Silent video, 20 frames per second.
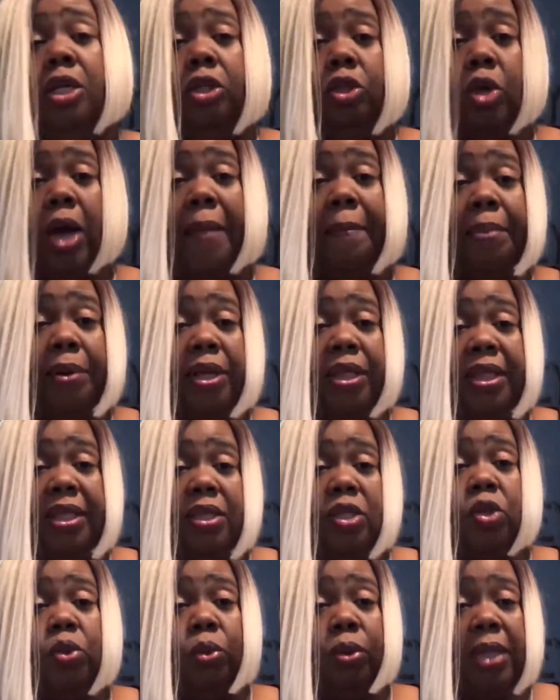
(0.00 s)
So I put
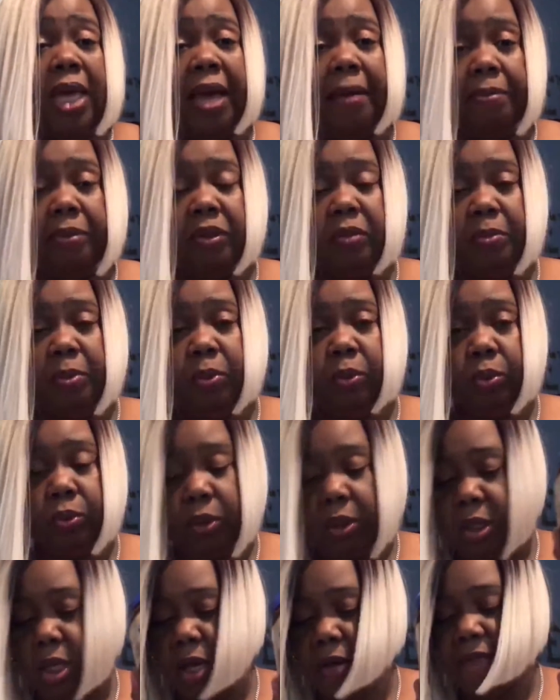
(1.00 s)
2
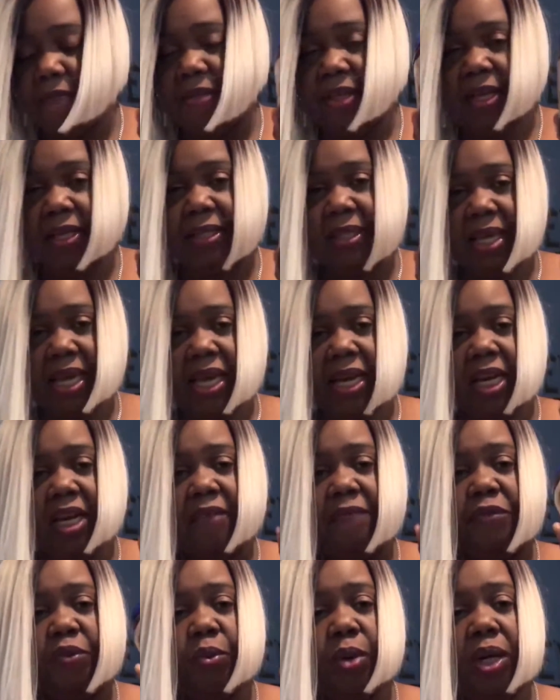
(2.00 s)
tablespoons of this in, and
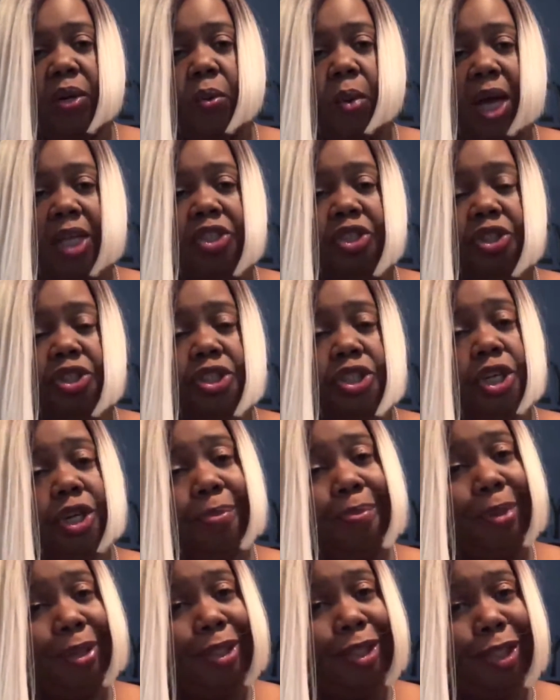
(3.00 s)
if you want to watch your sugar,
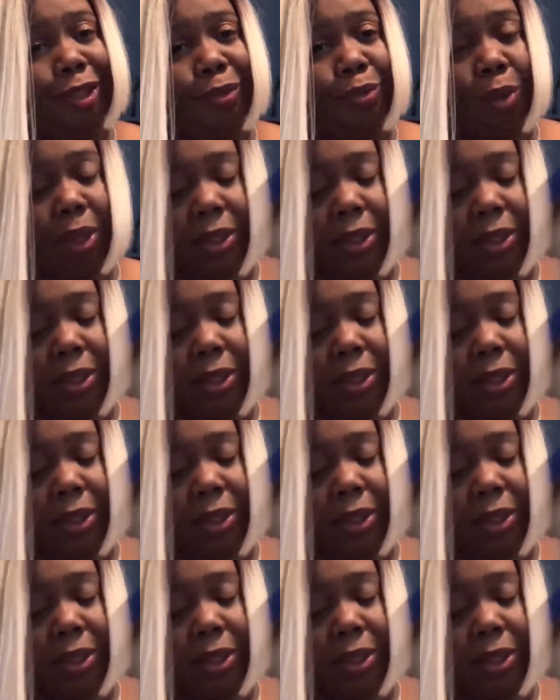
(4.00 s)
put just